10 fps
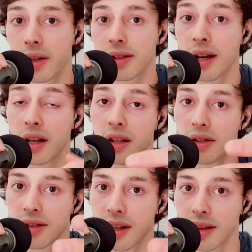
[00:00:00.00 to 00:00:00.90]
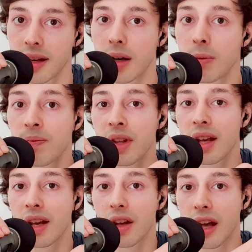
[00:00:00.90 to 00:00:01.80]
I sit down
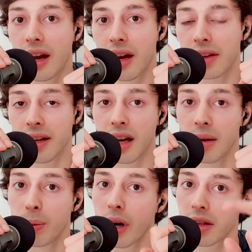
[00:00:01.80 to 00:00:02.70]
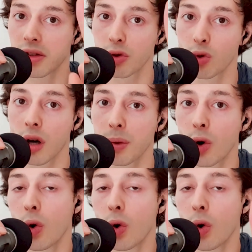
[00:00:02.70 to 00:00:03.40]
and I practice grammar,